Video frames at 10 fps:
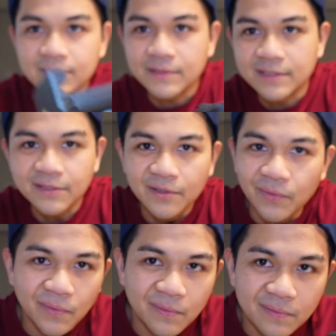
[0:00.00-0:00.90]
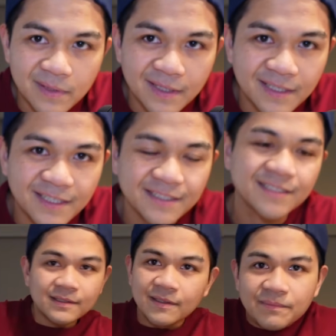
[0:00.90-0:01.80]
considered old, I guess.
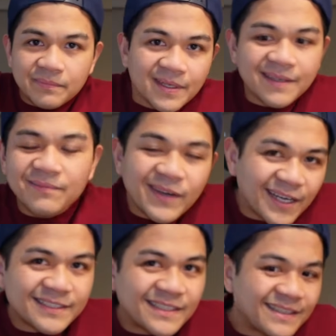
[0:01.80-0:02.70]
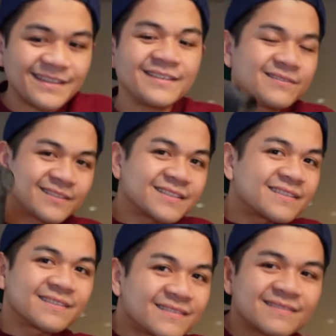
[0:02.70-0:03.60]
Back in my day, this
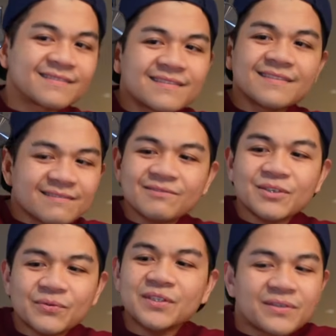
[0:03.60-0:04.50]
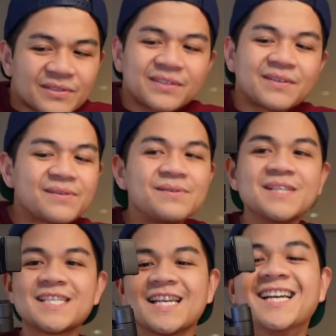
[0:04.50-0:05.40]
is what we used to
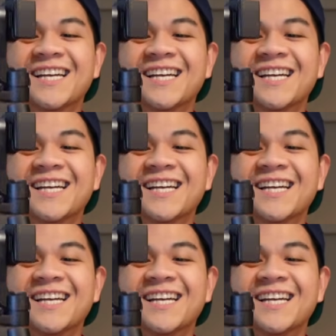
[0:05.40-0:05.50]
use.